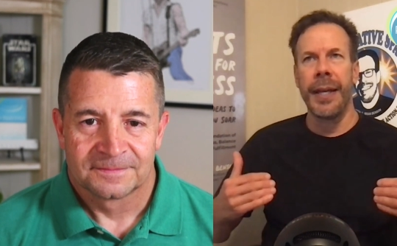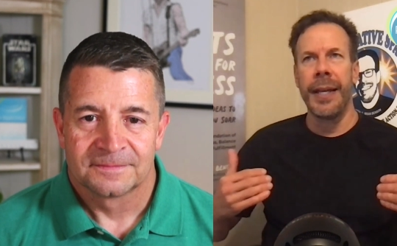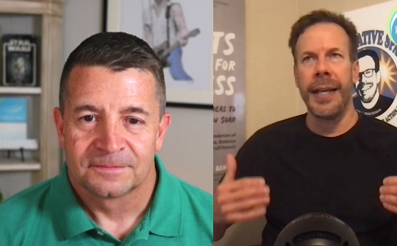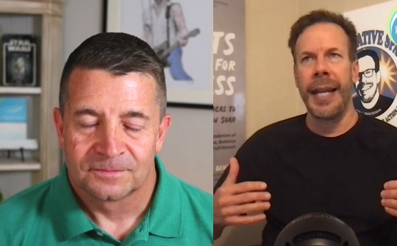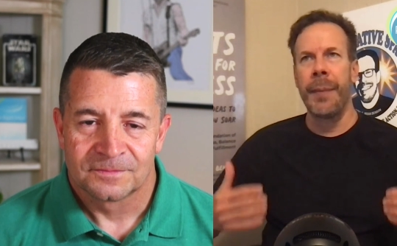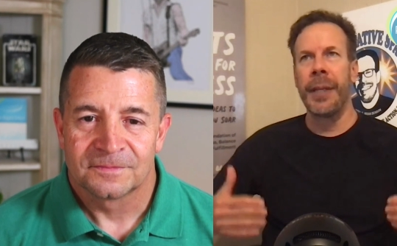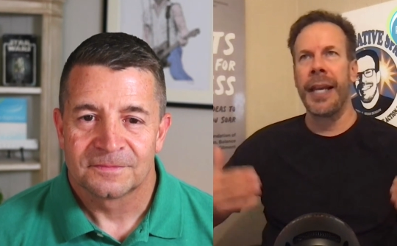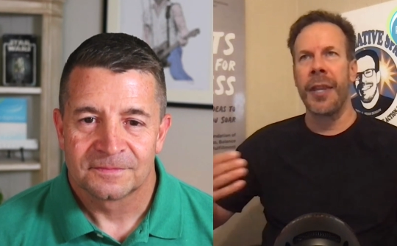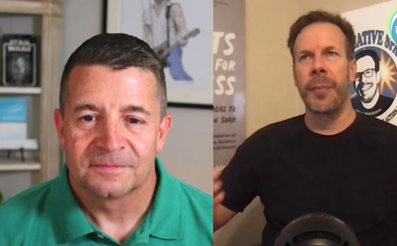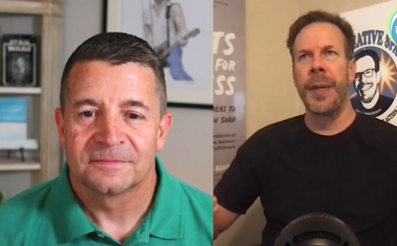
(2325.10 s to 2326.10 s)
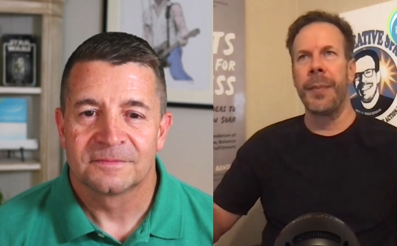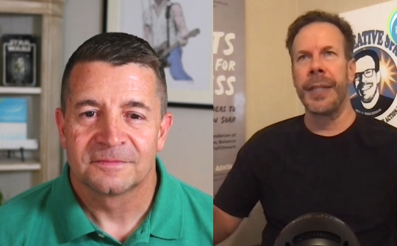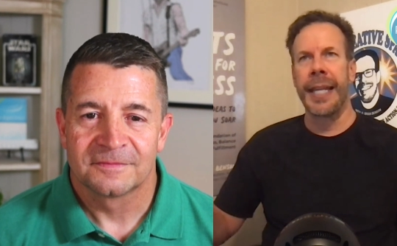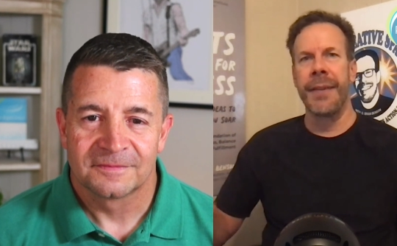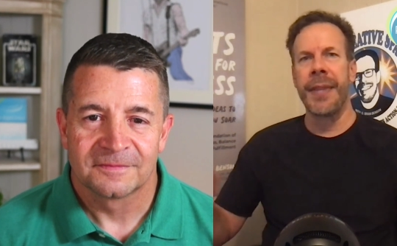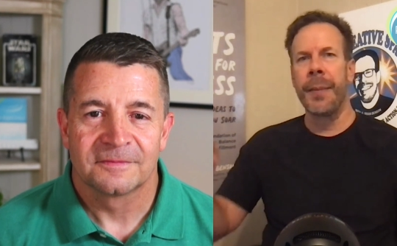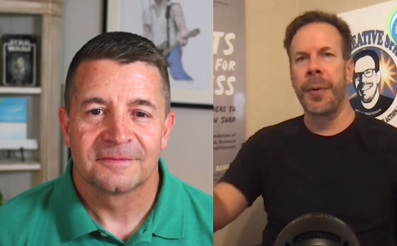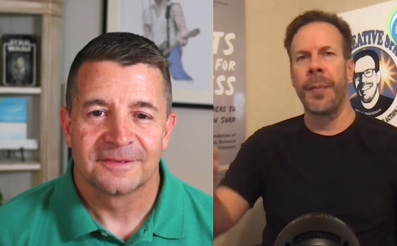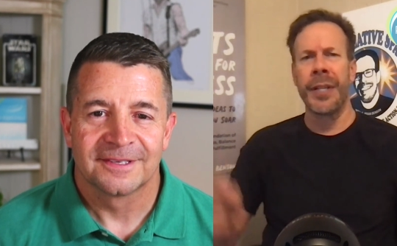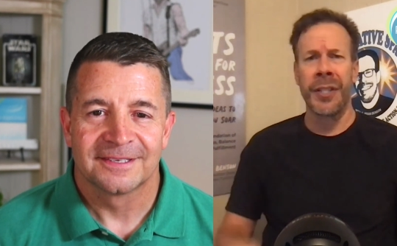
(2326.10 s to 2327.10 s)
Speaker 1: enabling other people to give them
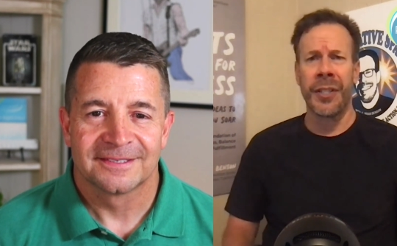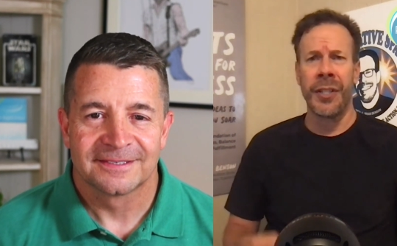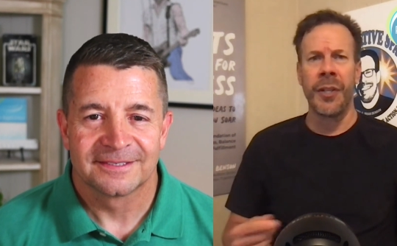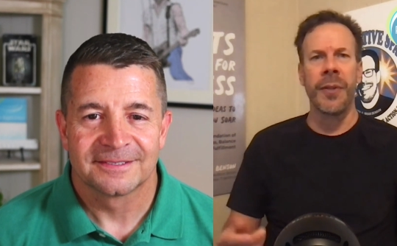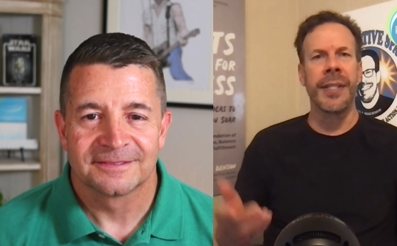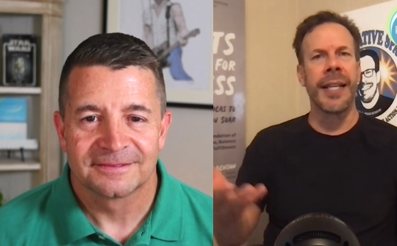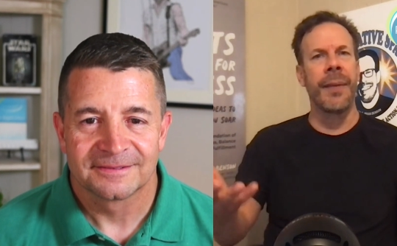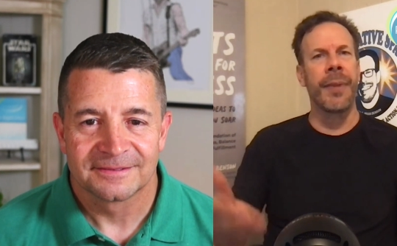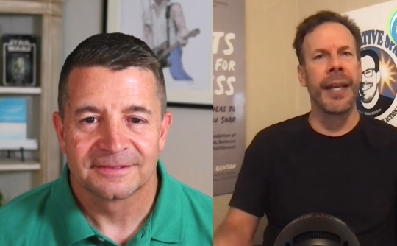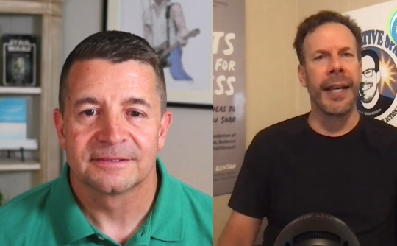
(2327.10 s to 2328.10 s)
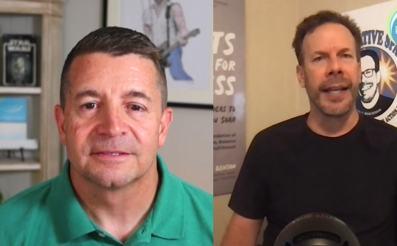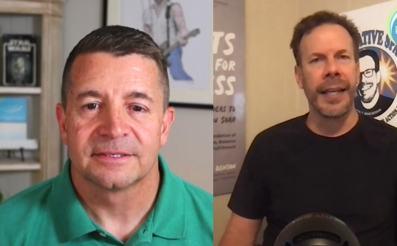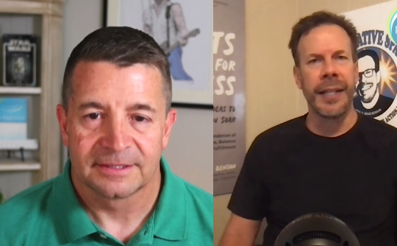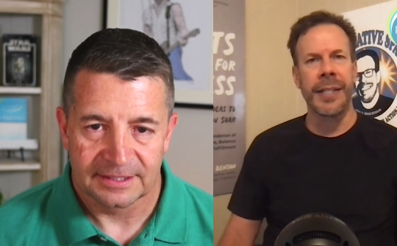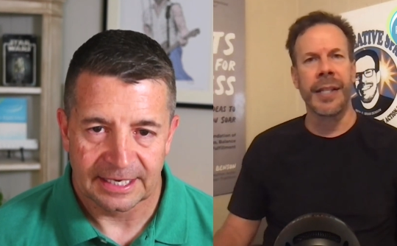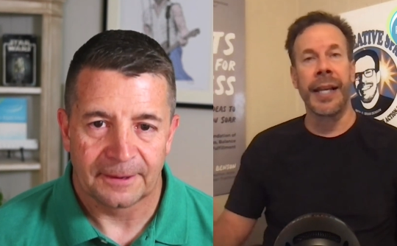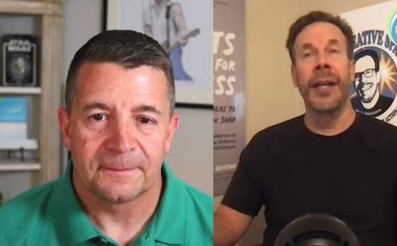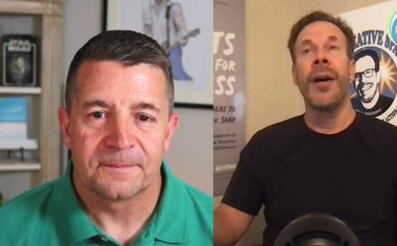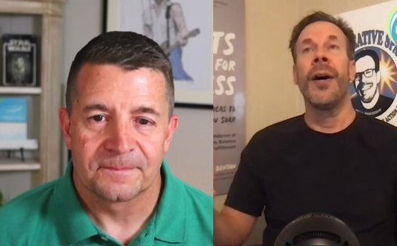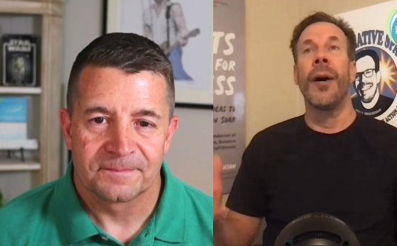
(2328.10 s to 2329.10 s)
permission to do the same thing and just yeah. like
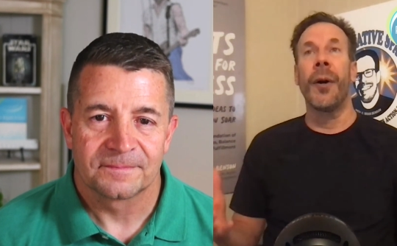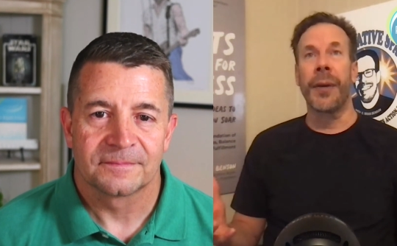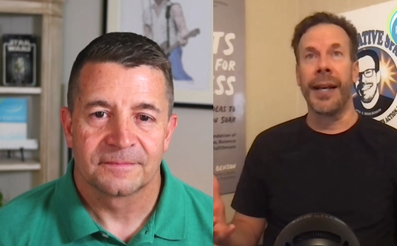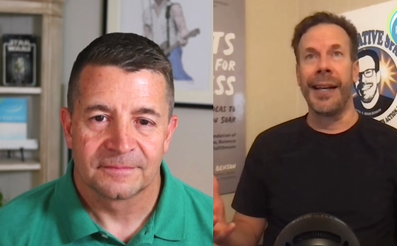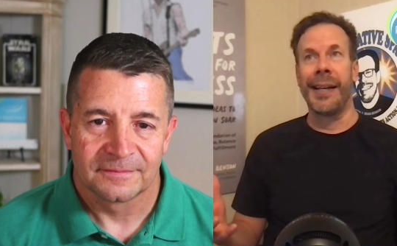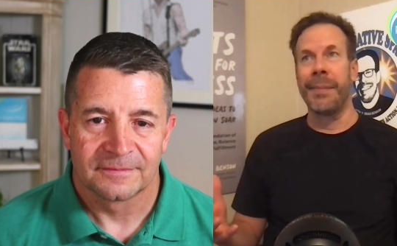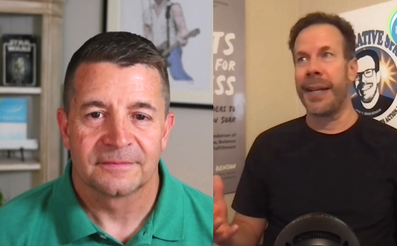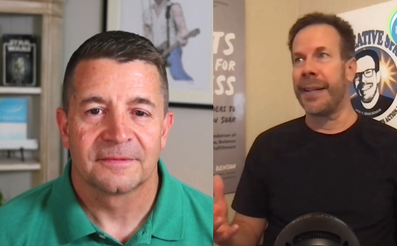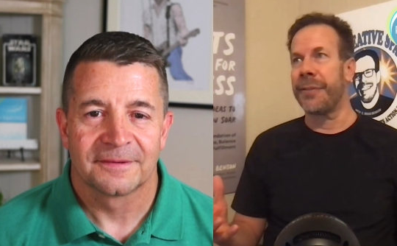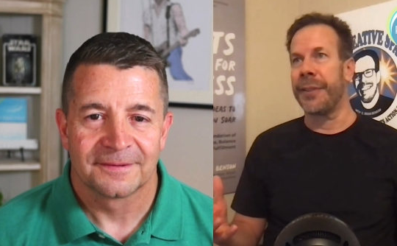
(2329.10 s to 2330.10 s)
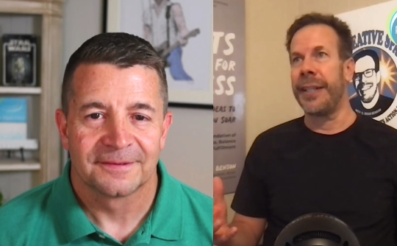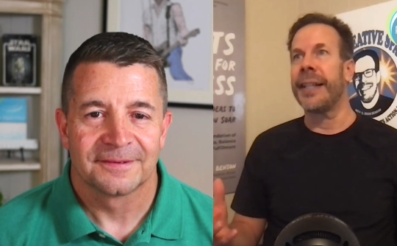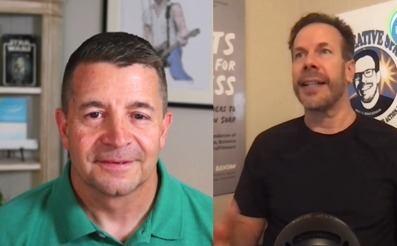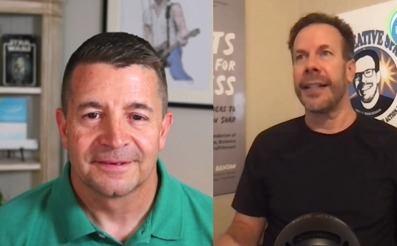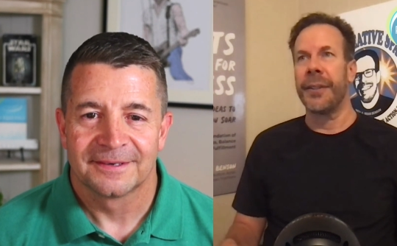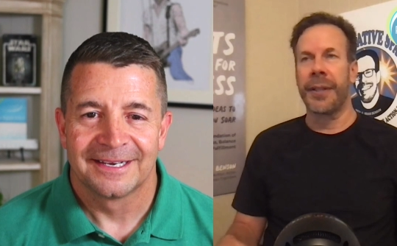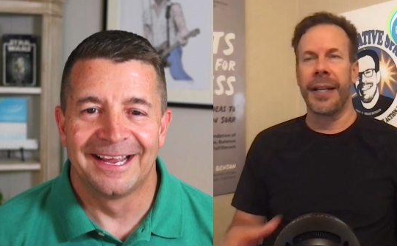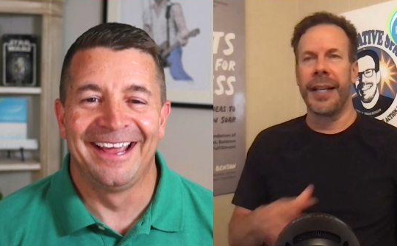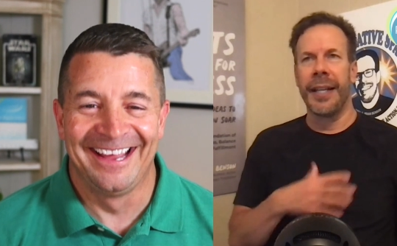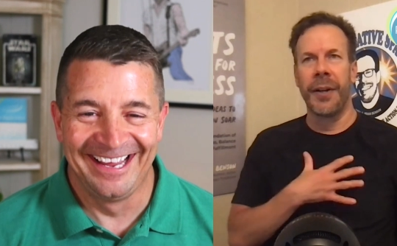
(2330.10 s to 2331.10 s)
okay i'm not a freak
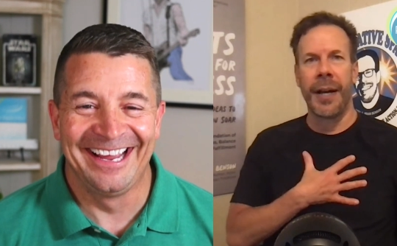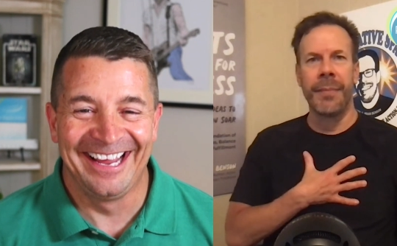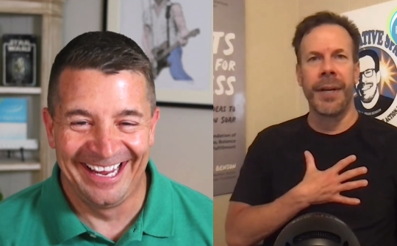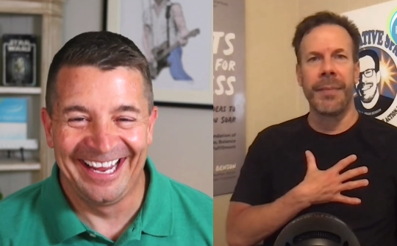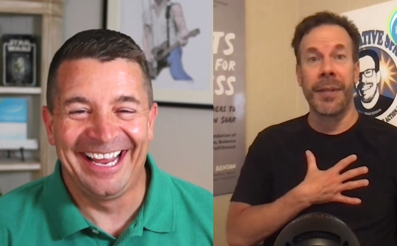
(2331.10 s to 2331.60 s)
okay you know I'm,